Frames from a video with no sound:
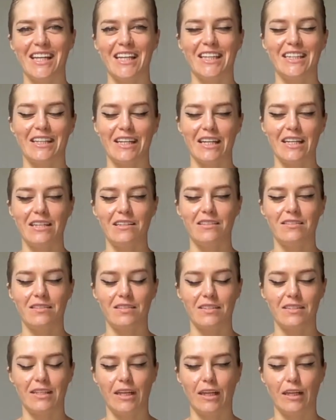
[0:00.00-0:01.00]
There are
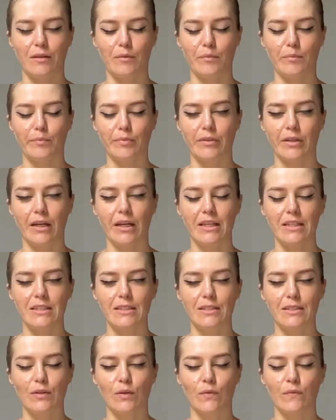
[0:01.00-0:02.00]
interesting
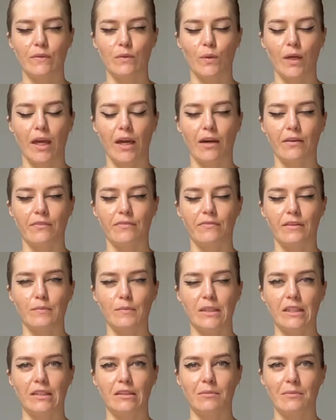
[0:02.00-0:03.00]
parts of the way how
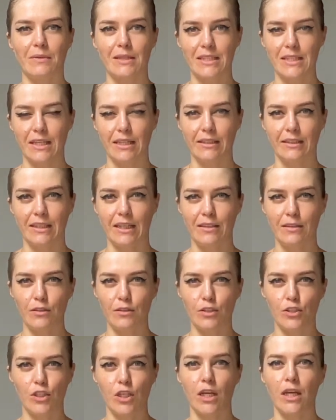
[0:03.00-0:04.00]
feminine and masculine
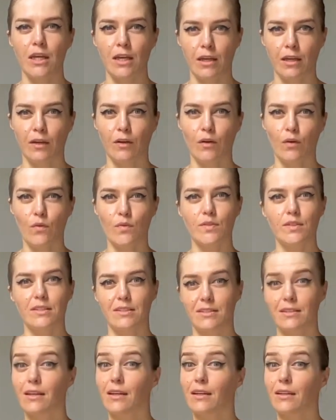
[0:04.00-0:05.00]
energy goes
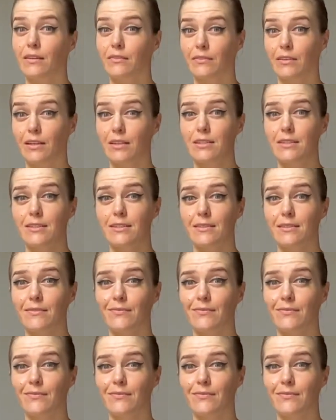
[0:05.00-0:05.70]
inside of us.